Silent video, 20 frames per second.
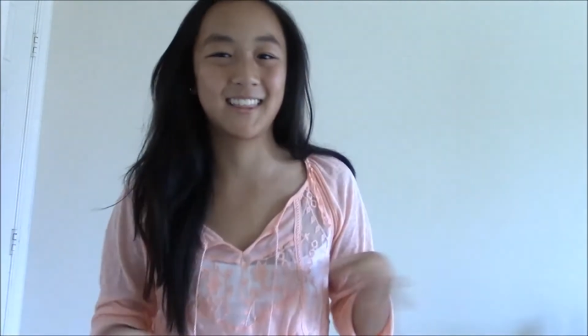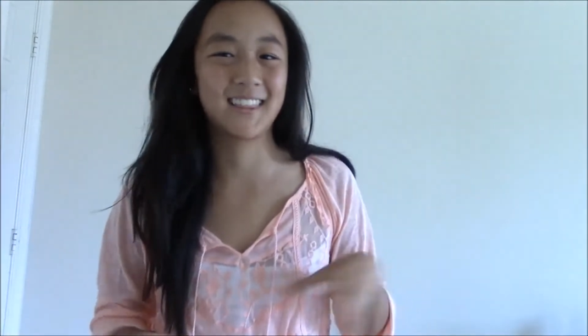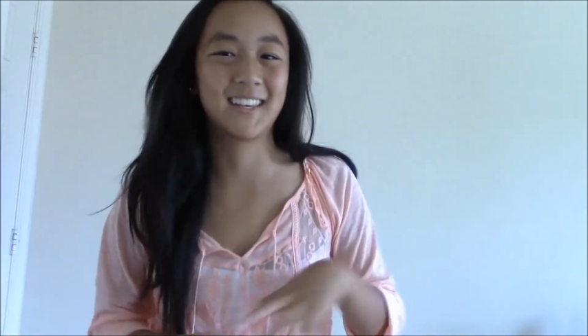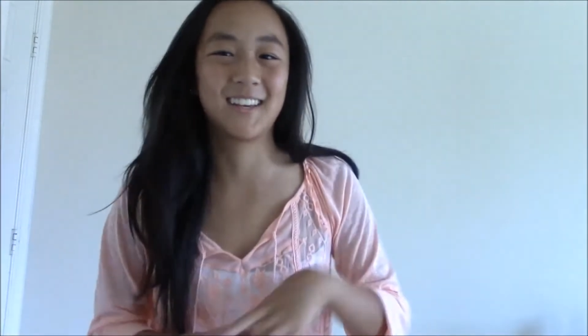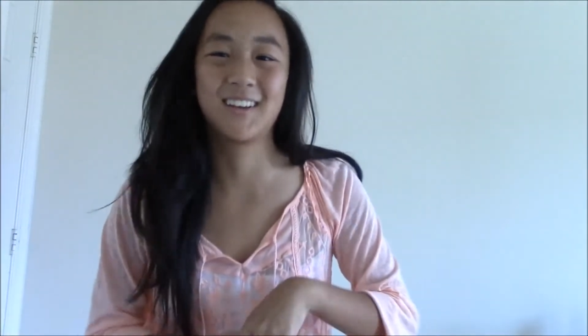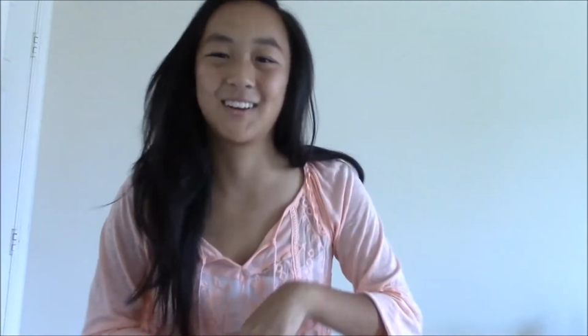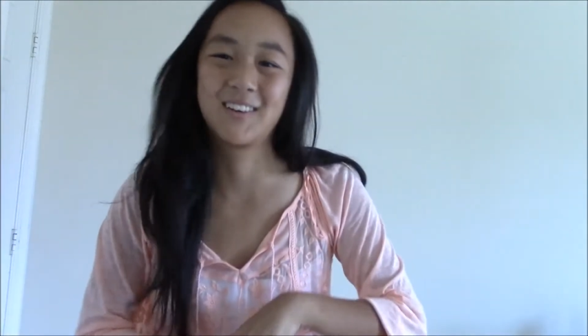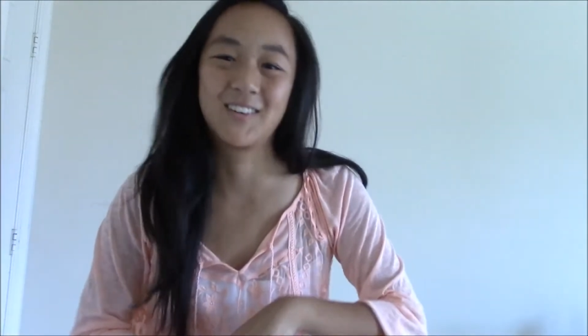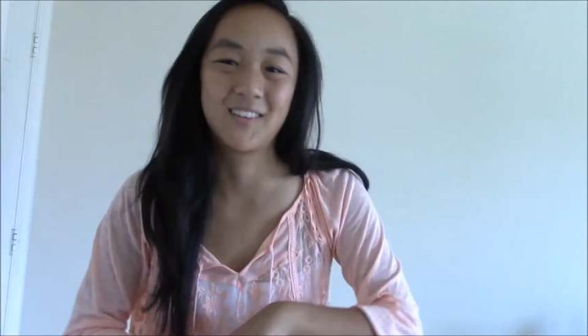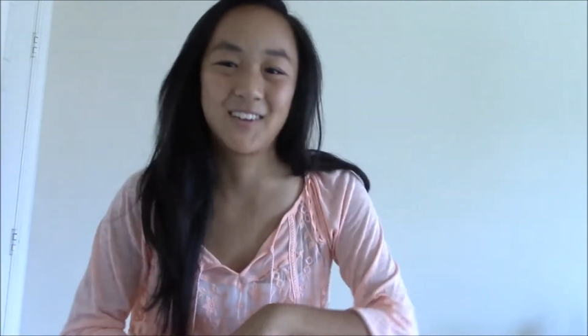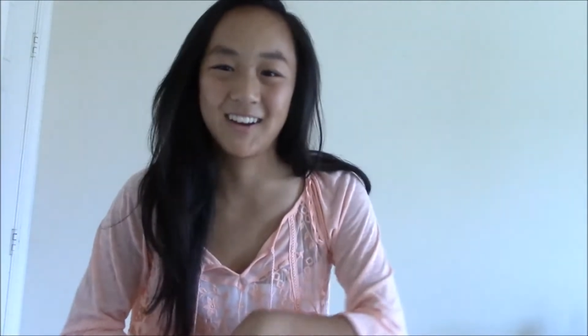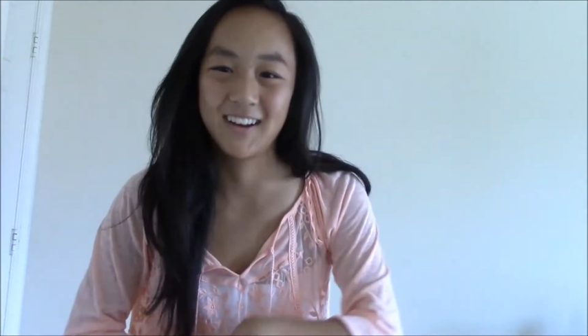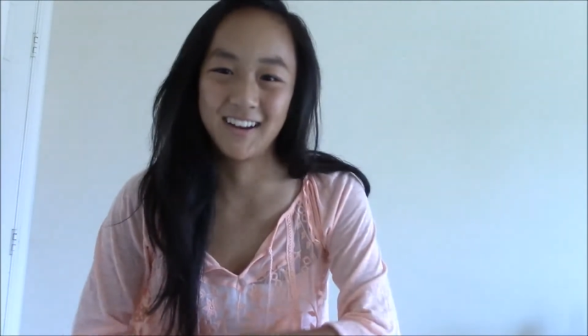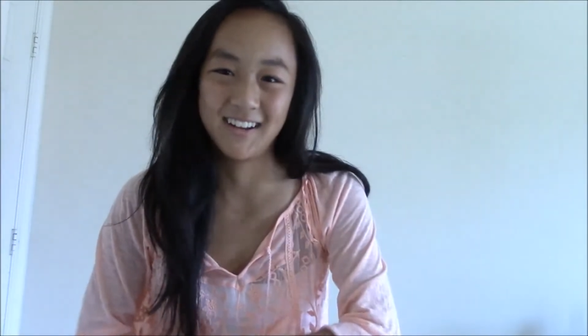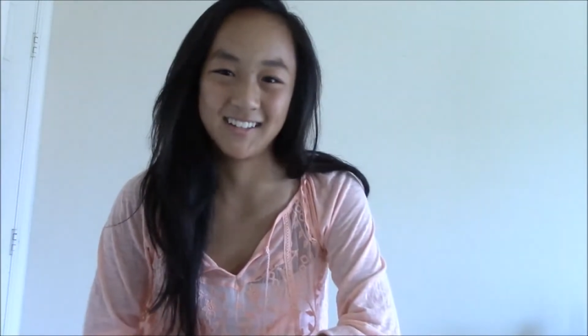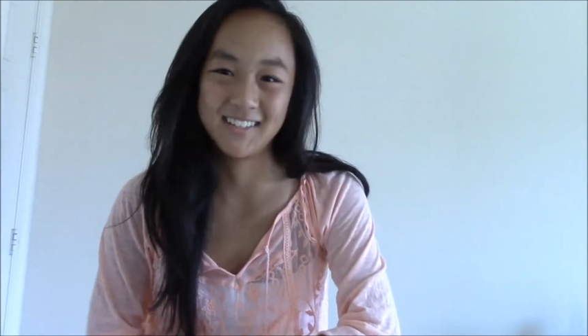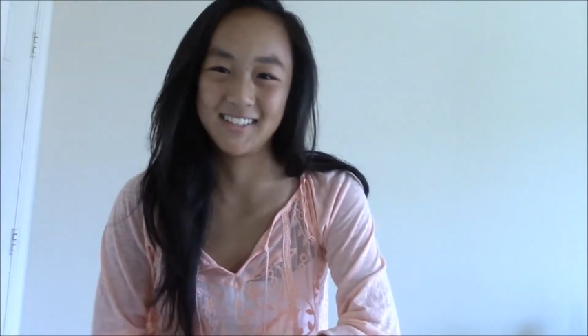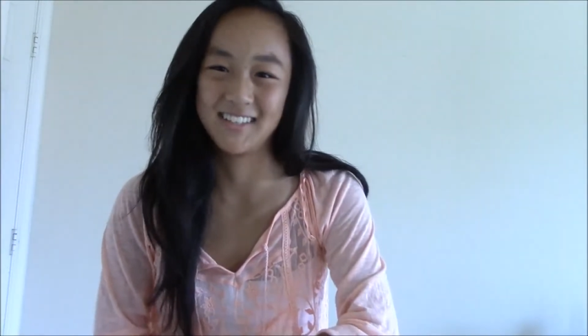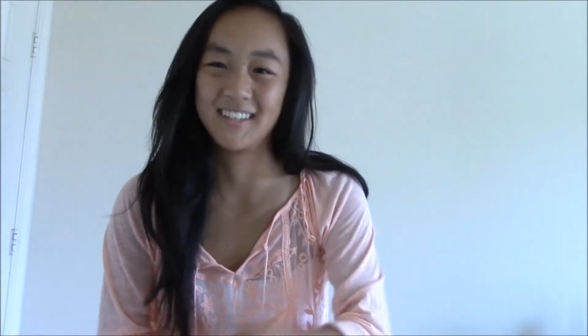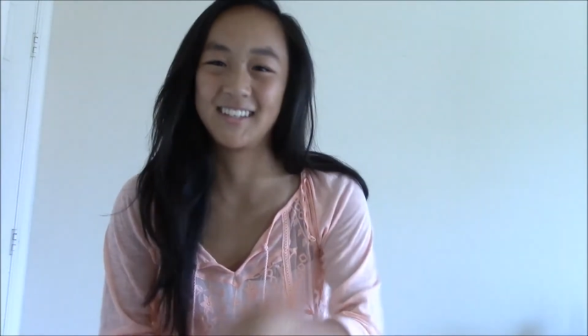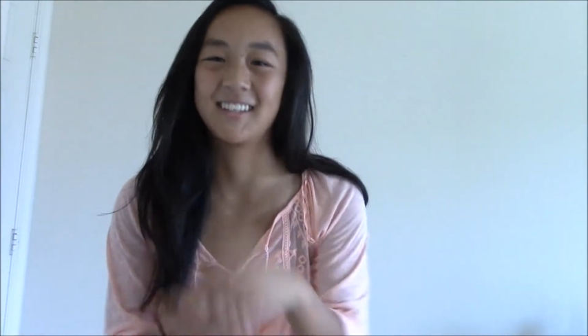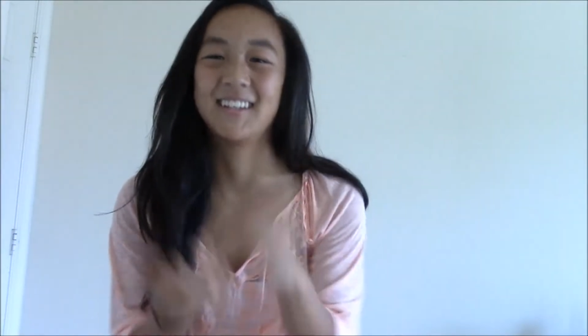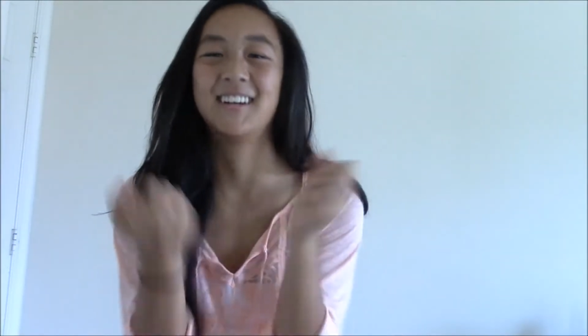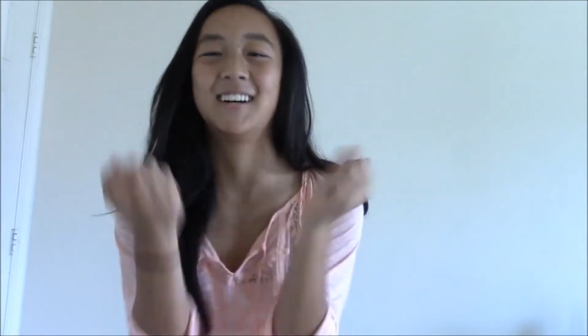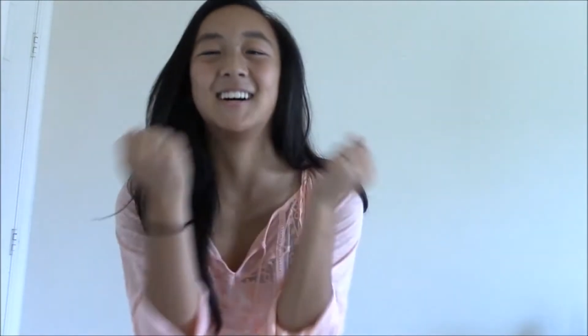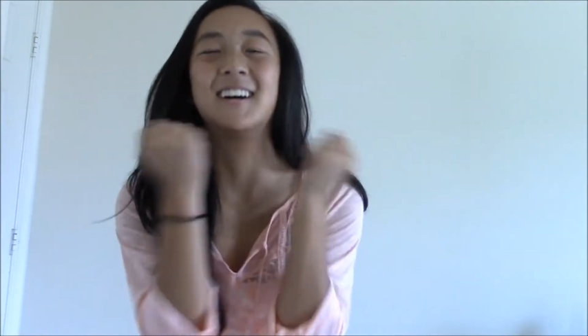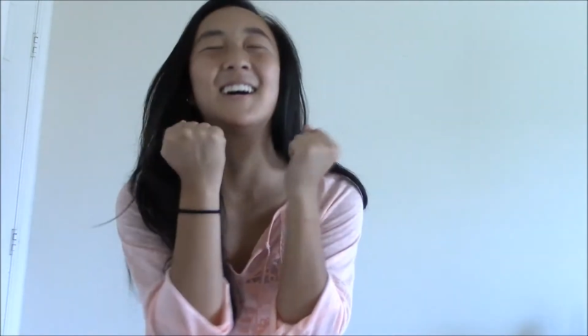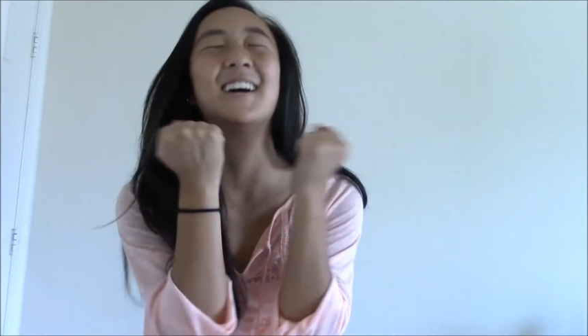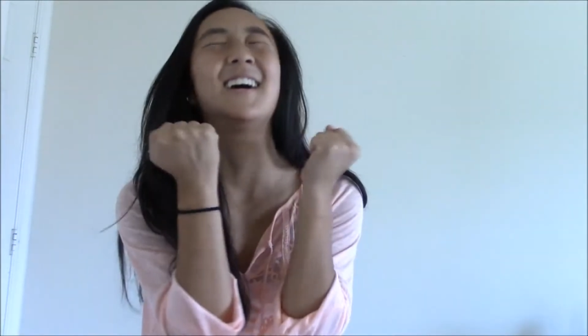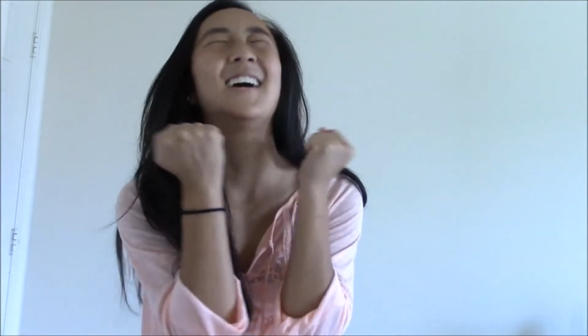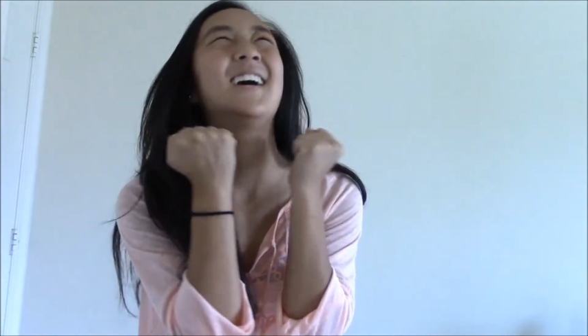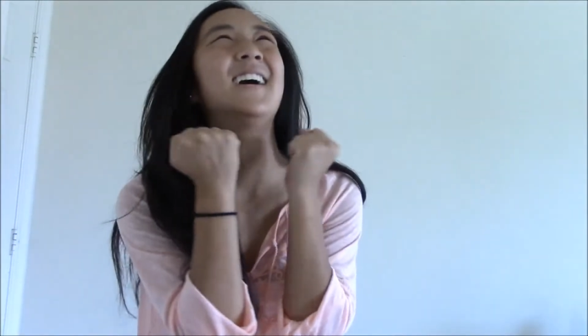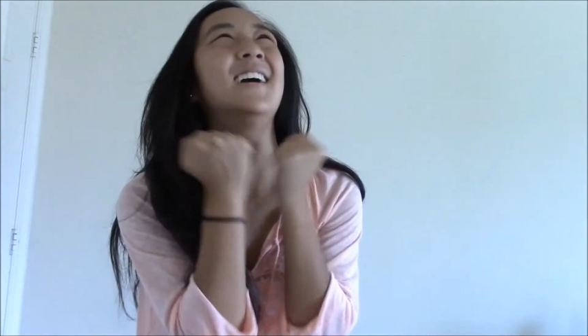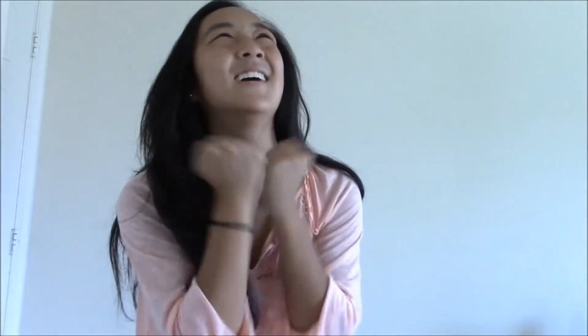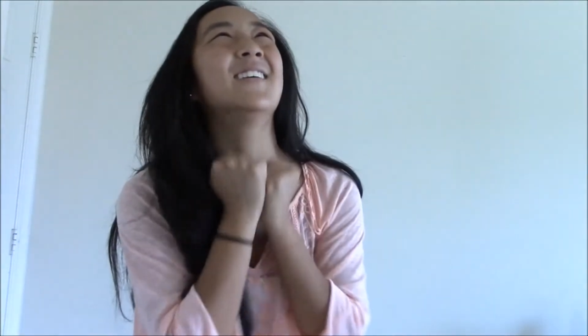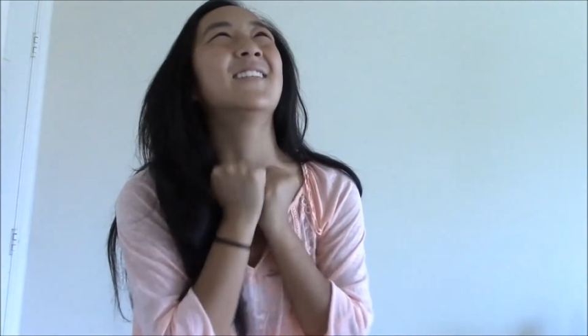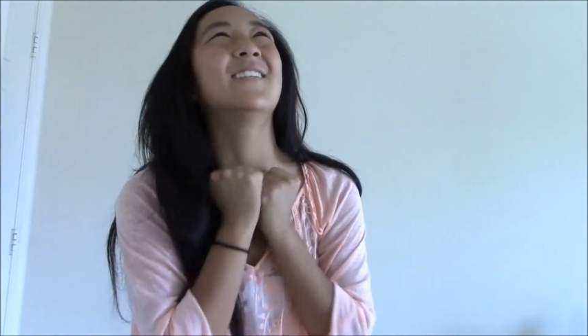the good grades. Like, oh,